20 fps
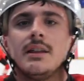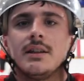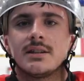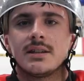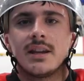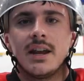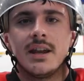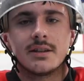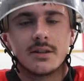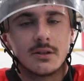of the
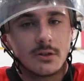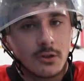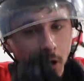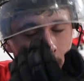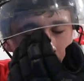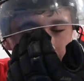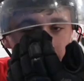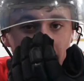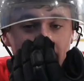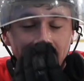season's
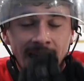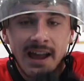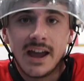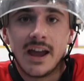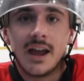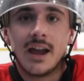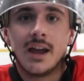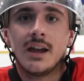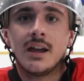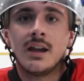got to be
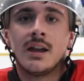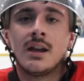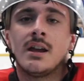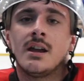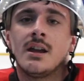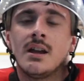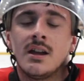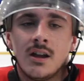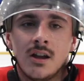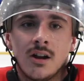
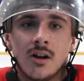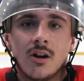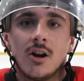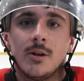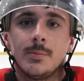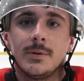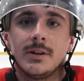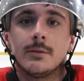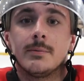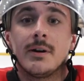
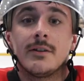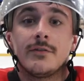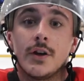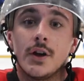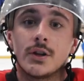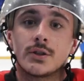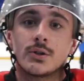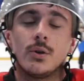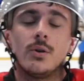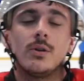my
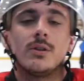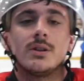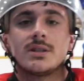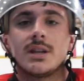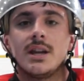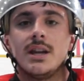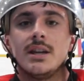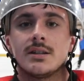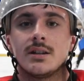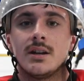first goal of the
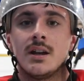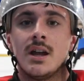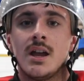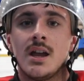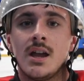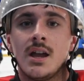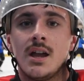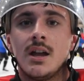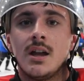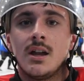season.
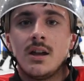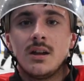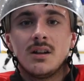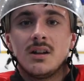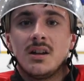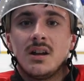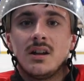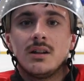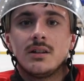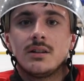
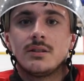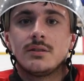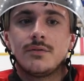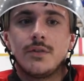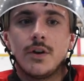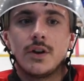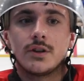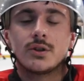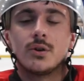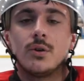
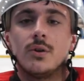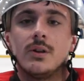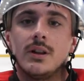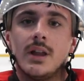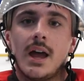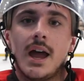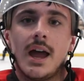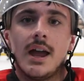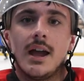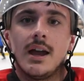First
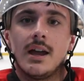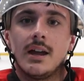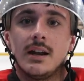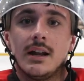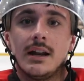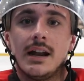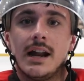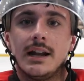goal in